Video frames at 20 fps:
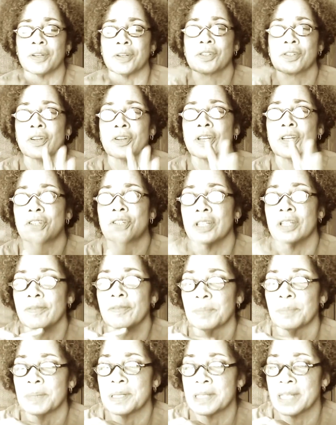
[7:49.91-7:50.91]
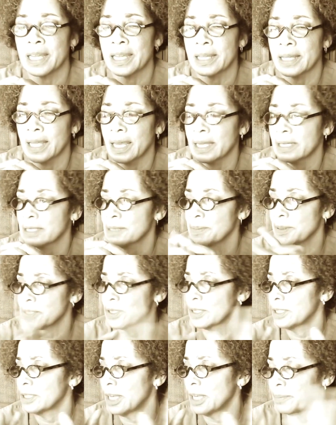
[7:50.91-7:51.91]
Sorry, I shouldn't even be saying that,
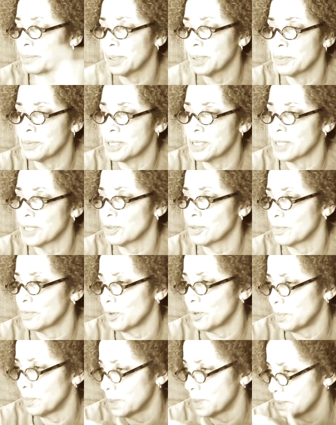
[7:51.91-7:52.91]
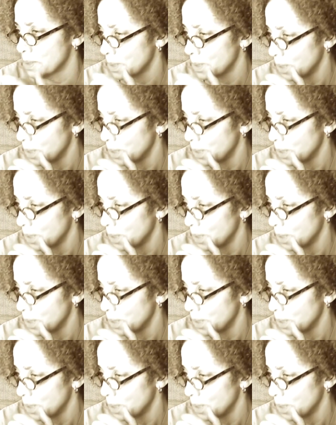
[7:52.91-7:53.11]
especially anybody with dental phobias.